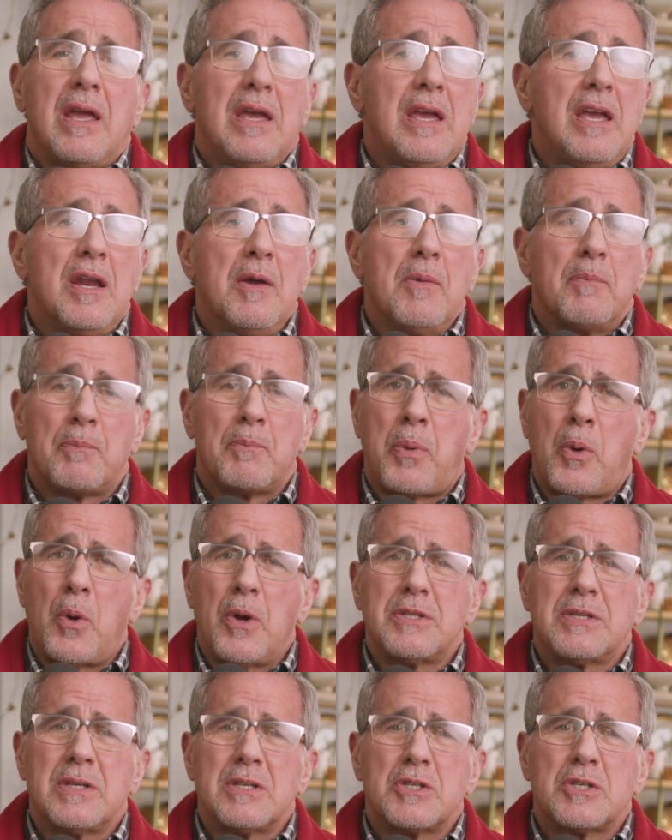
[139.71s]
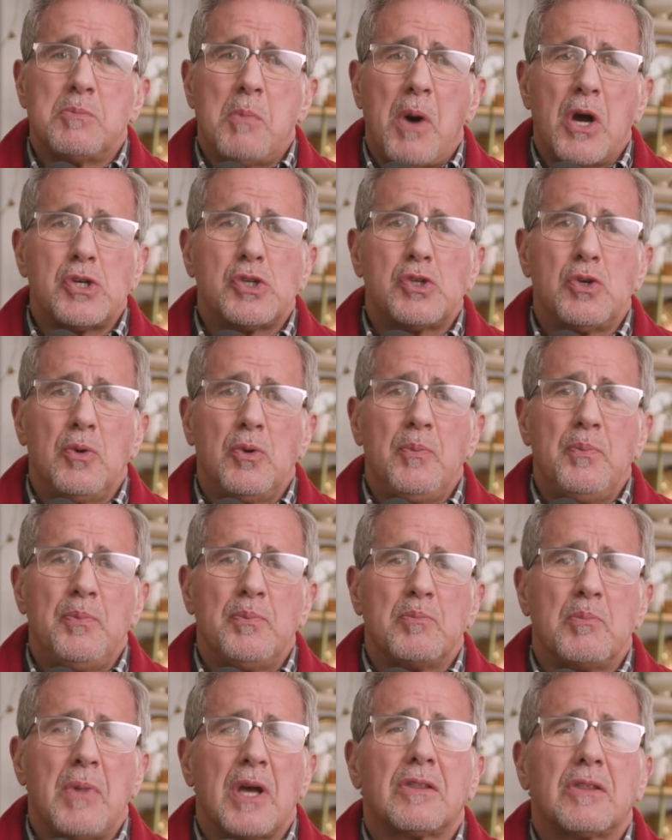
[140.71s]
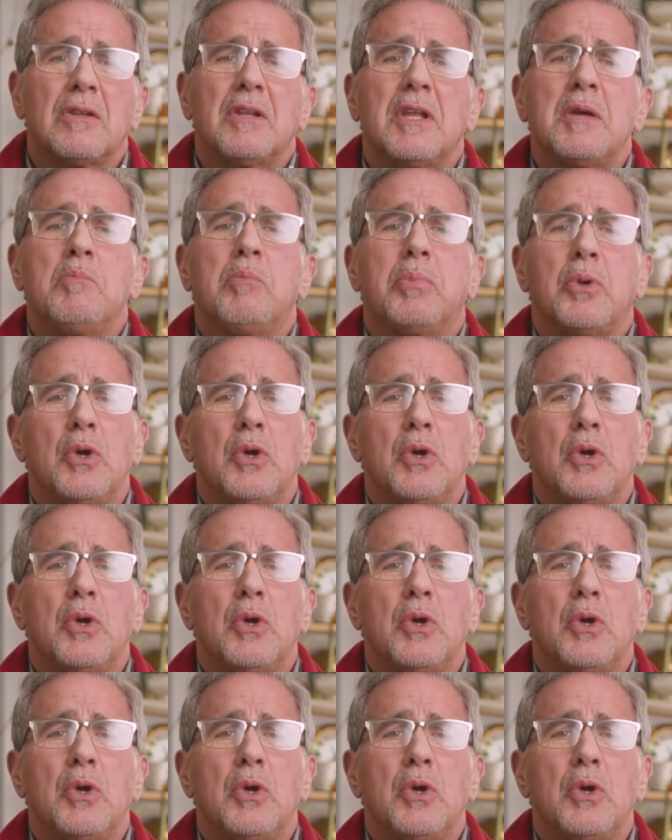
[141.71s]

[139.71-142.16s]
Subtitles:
eat a poisonous mushroom, methylene